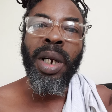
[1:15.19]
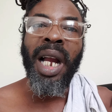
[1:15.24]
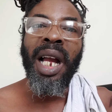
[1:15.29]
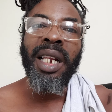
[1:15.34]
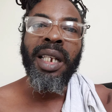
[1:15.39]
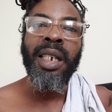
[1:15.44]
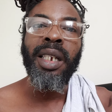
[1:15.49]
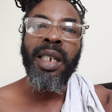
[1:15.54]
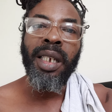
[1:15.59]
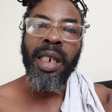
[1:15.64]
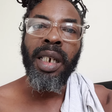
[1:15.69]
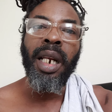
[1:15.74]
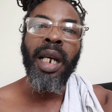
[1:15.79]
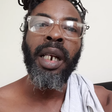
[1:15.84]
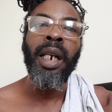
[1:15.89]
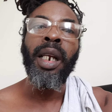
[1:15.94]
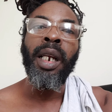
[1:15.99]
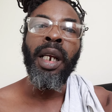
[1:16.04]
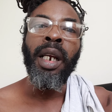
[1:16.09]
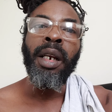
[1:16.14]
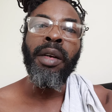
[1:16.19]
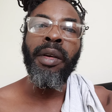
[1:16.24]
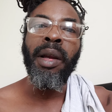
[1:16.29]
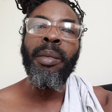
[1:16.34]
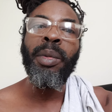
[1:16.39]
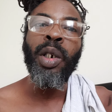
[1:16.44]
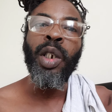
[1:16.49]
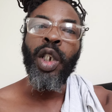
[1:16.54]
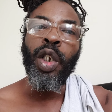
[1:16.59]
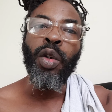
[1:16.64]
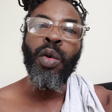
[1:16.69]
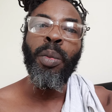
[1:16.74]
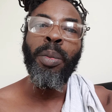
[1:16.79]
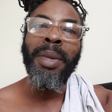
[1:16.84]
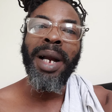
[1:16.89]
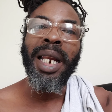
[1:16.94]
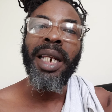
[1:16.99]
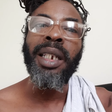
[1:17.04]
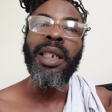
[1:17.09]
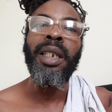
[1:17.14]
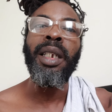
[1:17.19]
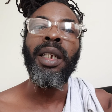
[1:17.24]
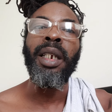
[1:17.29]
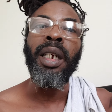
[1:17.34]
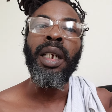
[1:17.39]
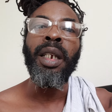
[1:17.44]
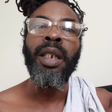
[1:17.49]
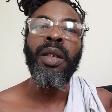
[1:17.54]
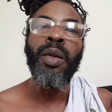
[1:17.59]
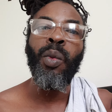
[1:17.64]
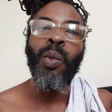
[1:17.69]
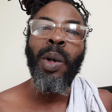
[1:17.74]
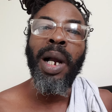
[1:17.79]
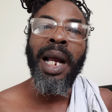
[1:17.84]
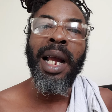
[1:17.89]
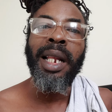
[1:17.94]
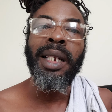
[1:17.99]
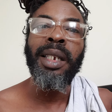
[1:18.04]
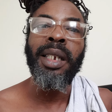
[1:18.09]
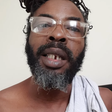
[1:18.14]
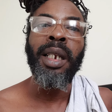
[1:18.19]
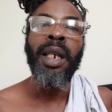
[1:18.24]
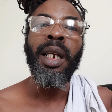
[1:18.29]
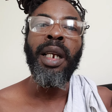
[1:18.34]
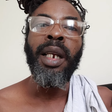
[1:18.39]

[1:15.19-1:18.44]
considerable humanity towards